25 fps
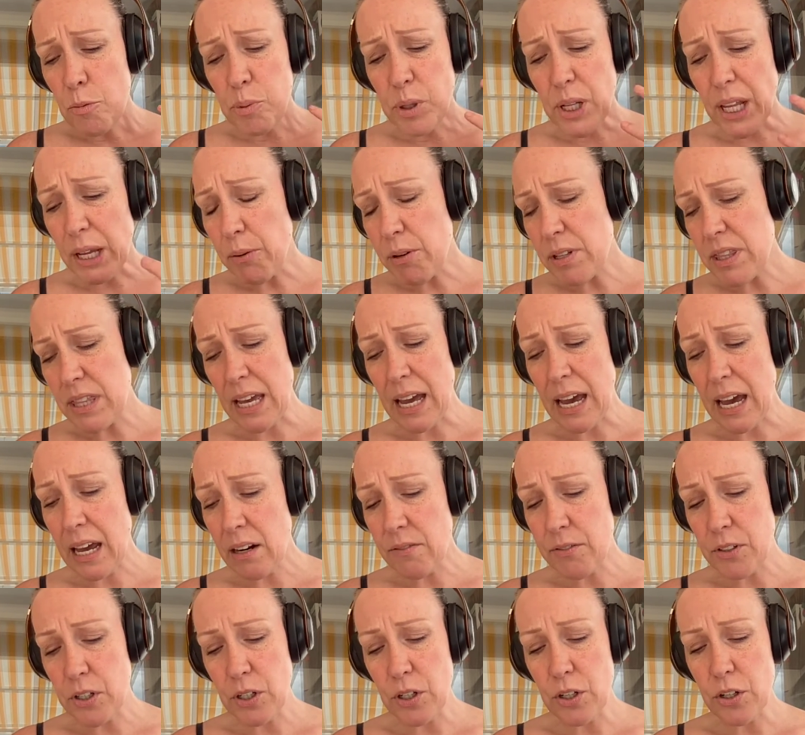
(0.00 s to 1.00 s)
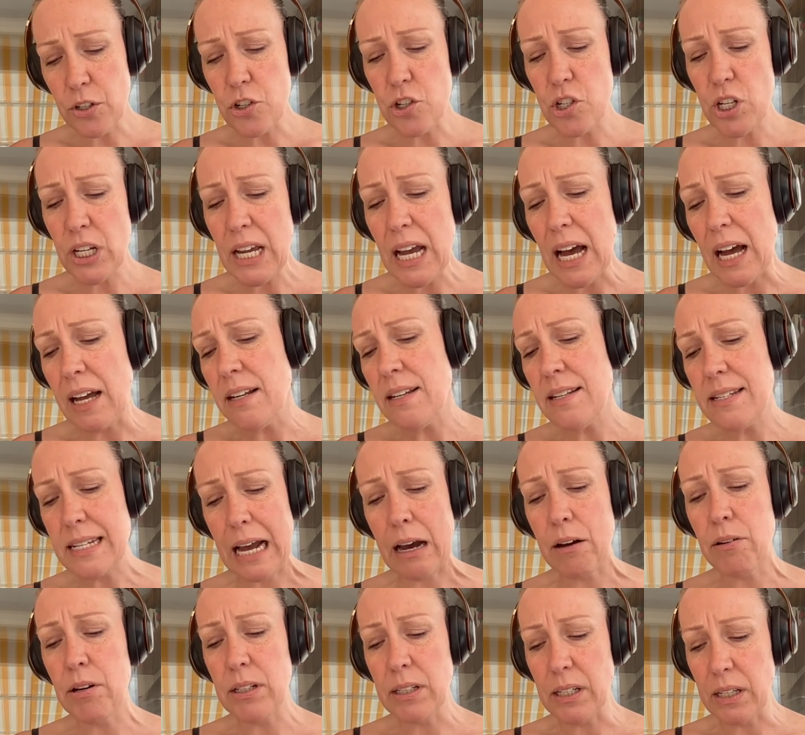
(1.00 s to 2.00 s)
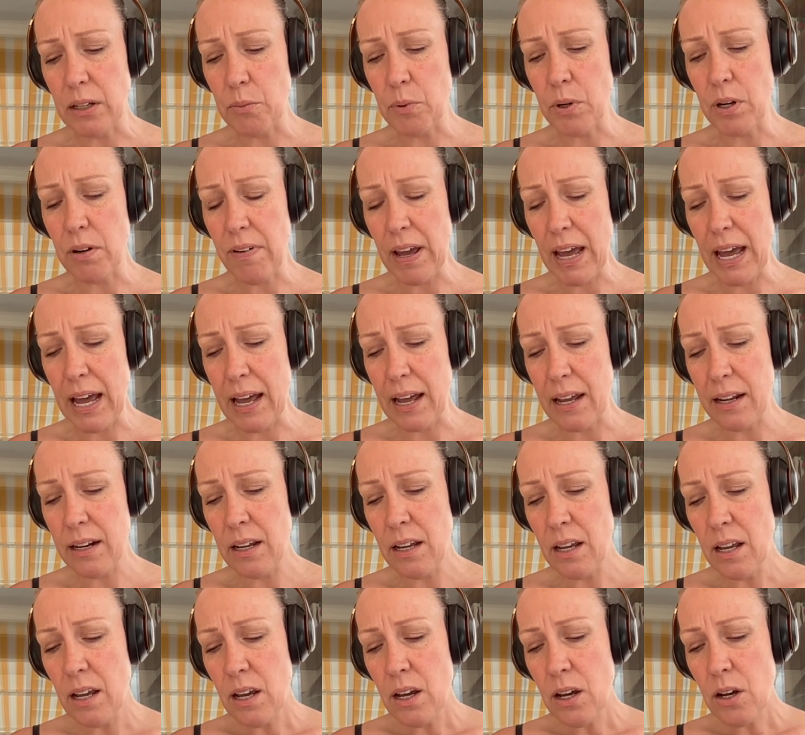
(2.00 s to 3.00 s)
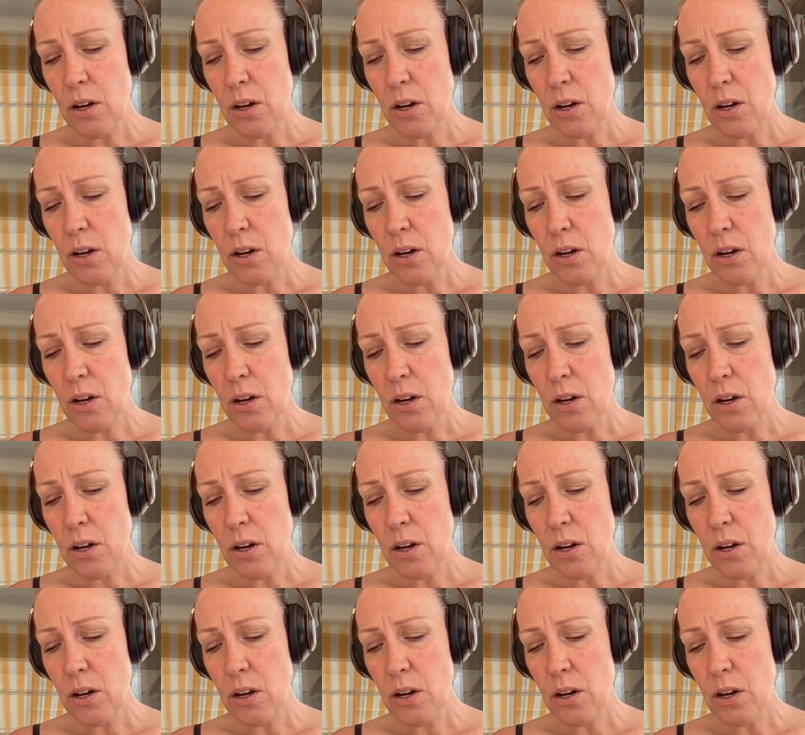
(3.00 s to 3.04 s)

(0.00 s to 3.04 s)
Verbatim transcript: play with the head of curls she undoubtedly would have had,